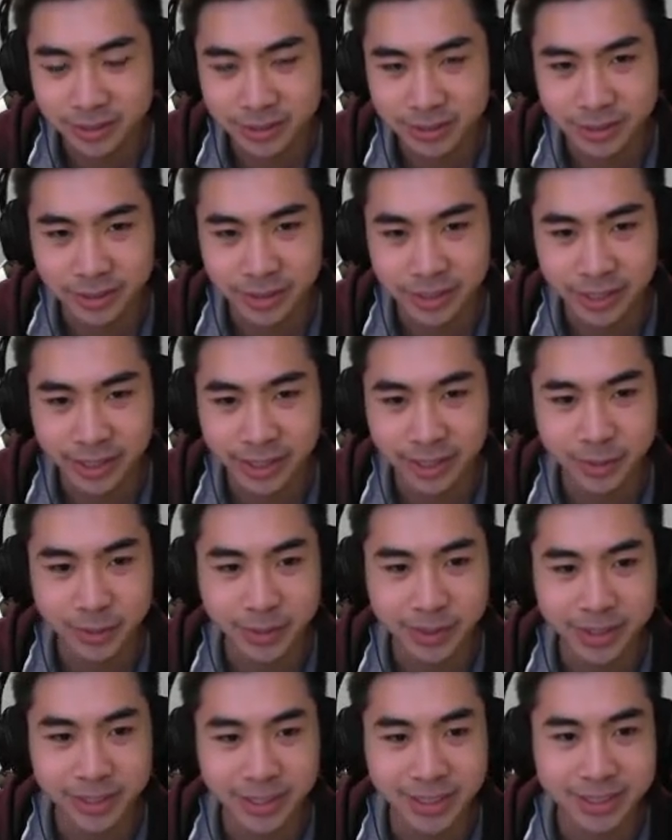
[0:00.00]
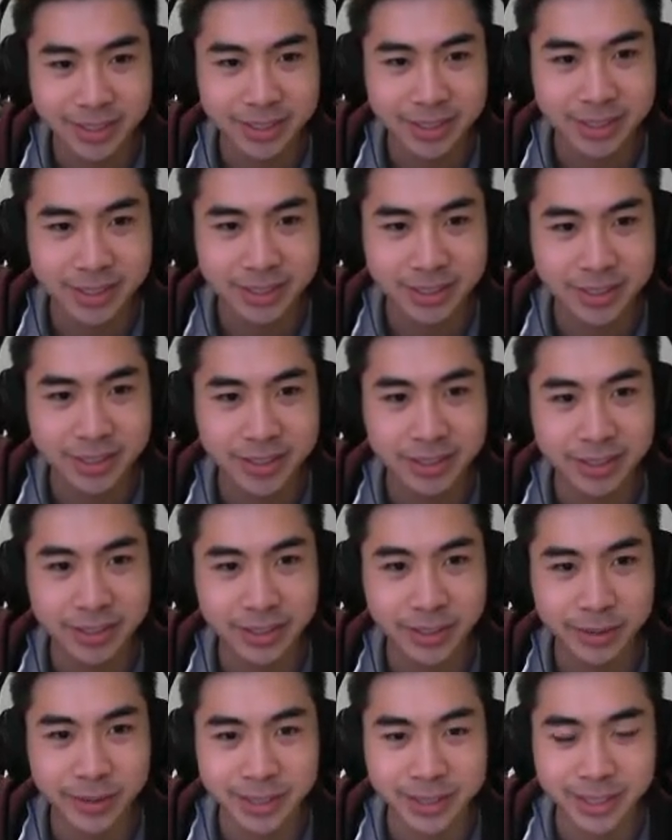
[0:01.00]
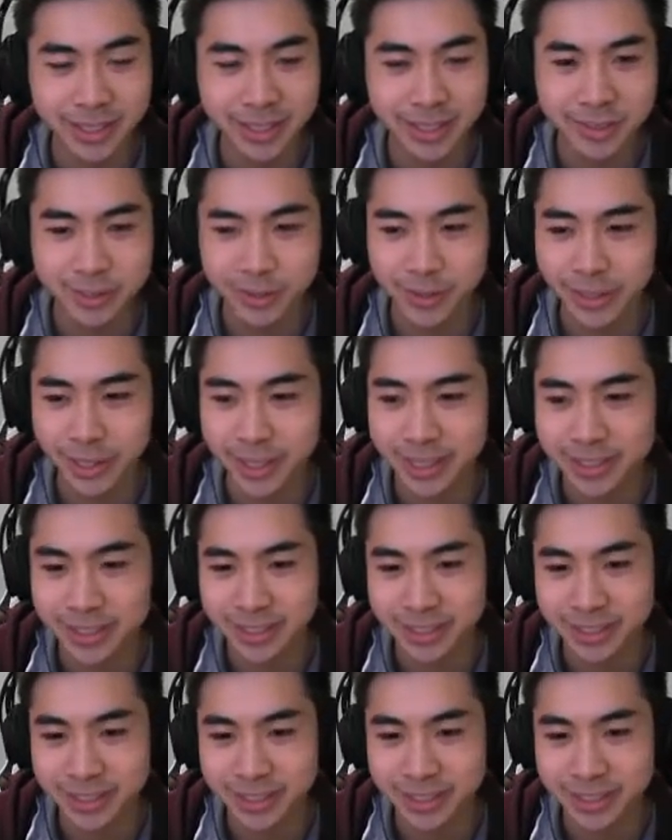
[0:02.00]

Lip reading: Okay, 20 dust. So I'm gonna dust all that.